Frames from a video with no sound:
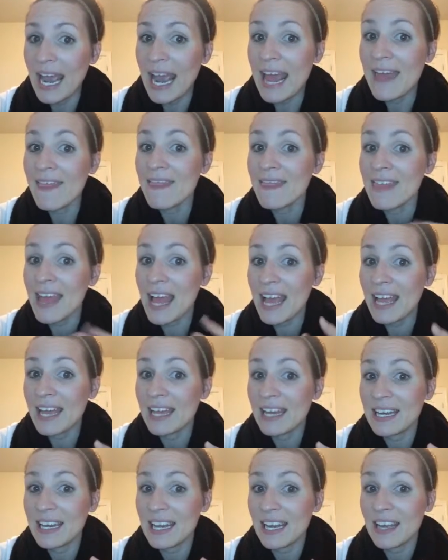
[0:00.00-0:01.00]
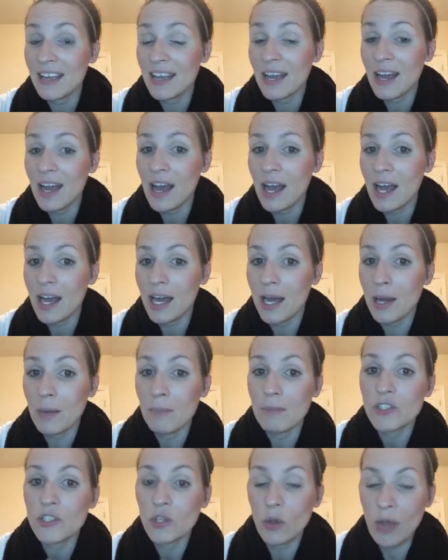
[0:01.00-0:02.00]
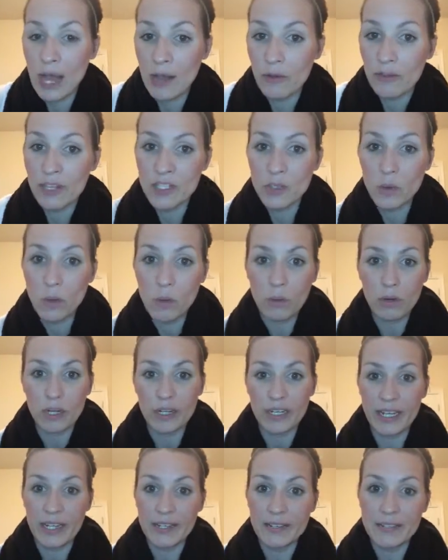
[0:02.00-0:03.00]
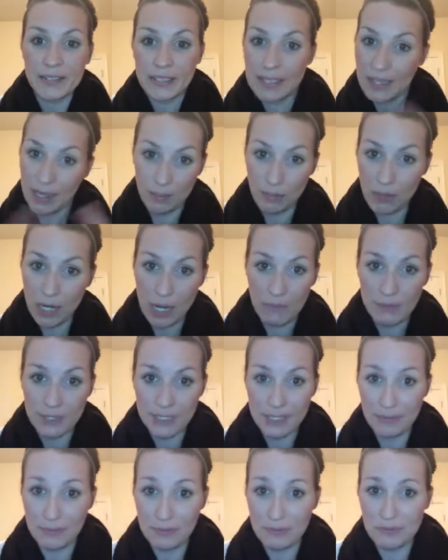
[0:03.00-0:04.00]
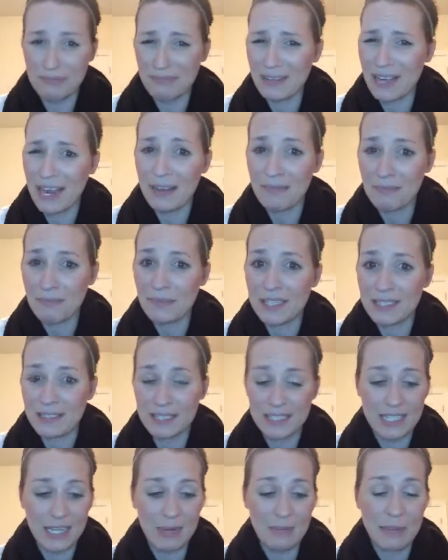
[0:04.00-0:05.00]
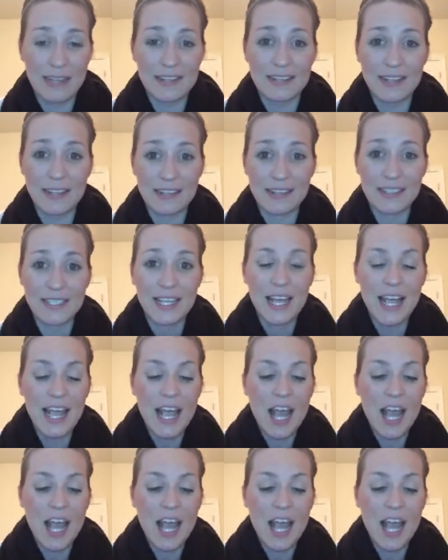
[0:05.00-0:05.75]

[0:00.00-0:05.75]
And then, so how this will work is, I promise this is going to make sense.